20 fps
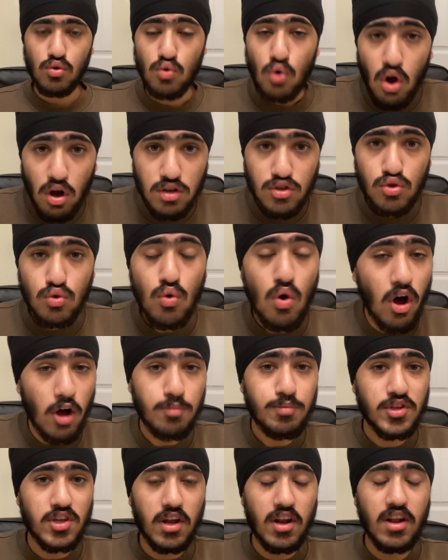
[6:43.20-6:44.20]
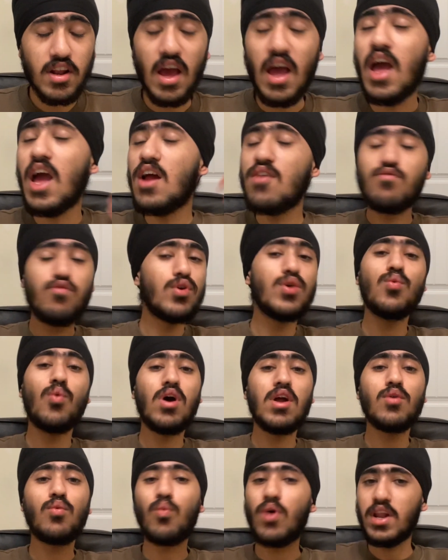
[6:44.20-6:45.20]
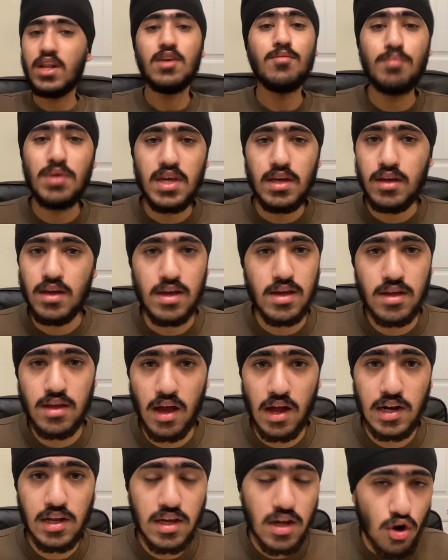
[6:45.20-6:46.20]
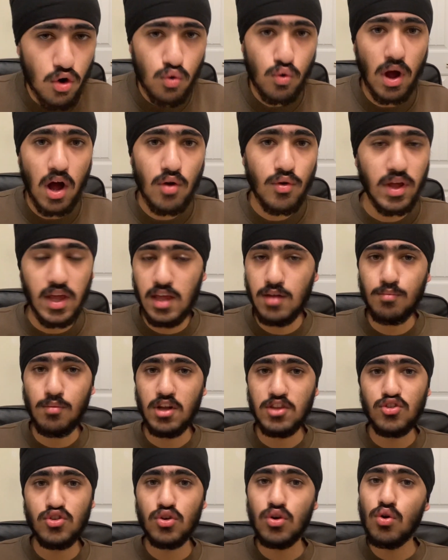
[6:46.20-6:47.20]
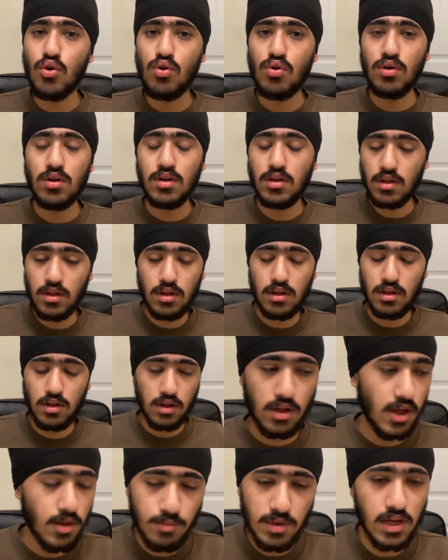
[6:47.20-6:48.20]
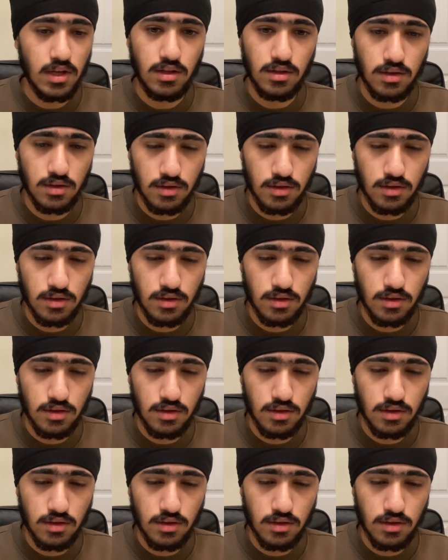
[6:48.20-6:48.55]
Roxu upsetted everyone when he beat King Kenny around 8 months ago. I mean,